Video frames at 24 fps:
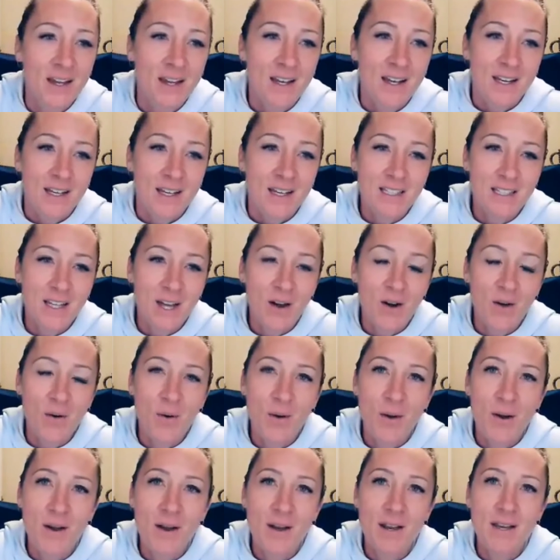So
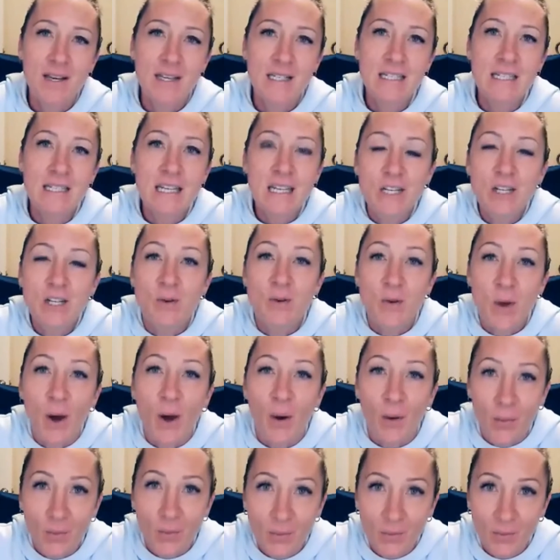did you
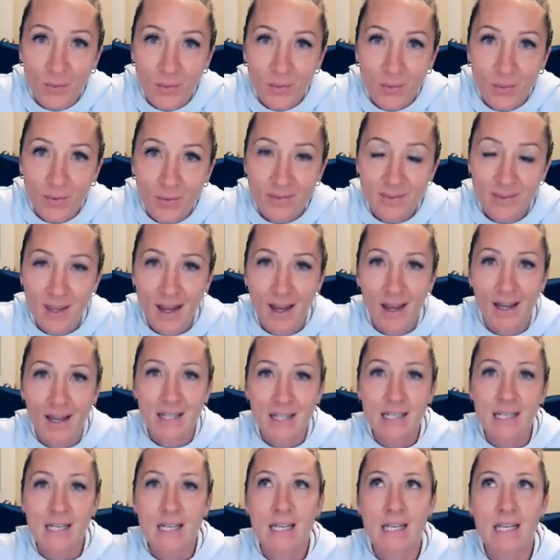know that
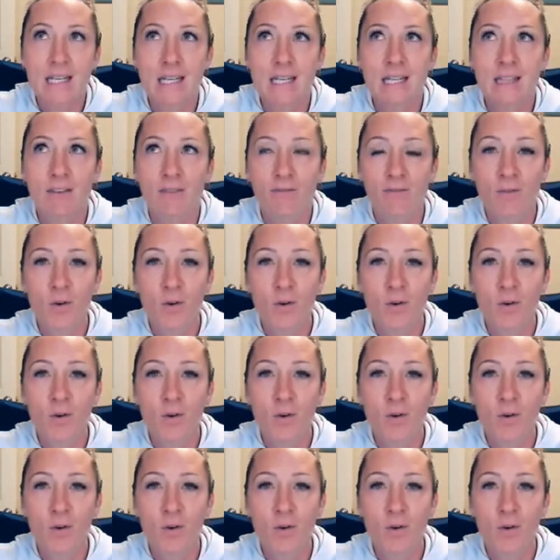the